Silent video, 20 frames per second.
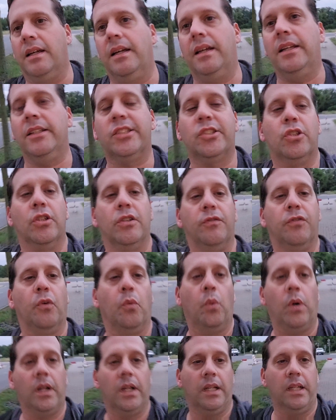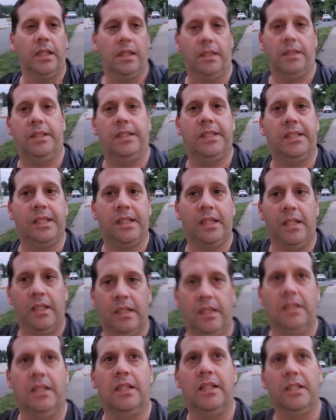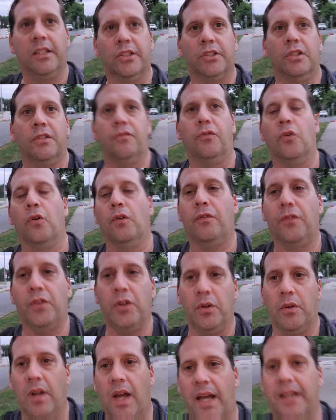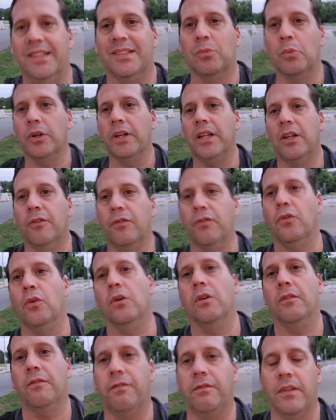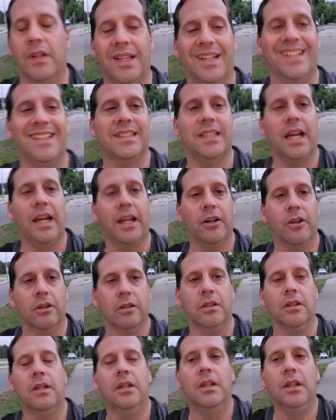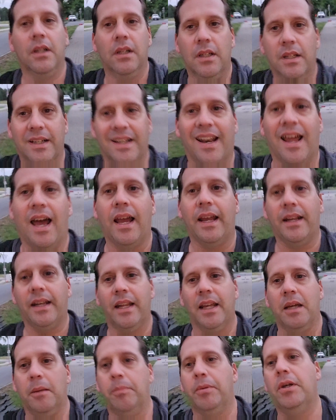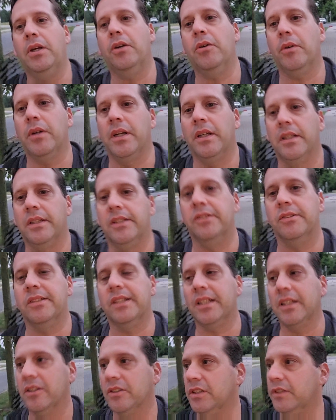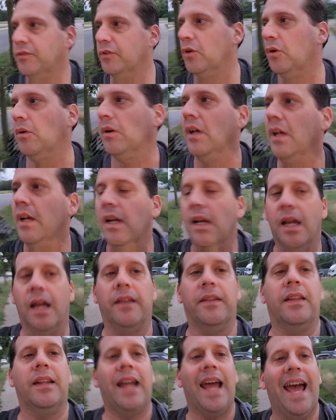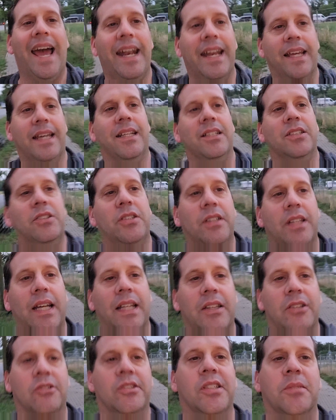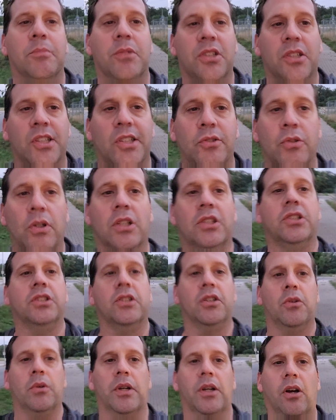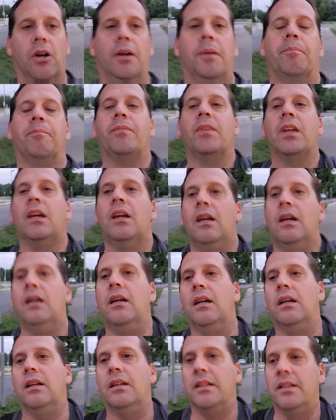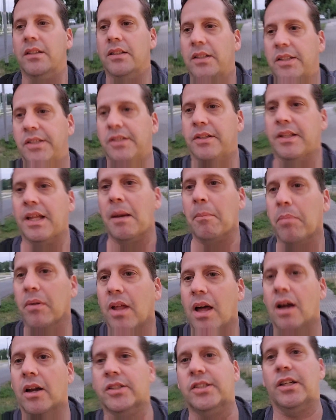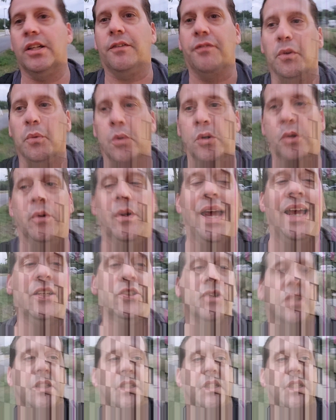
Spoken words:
it's good for what it is. And it's good for a few nights. We're here for an entire 9-day period, so it's a little difficult. And then adding into that, there's some construction going on. So that blocks off the road actually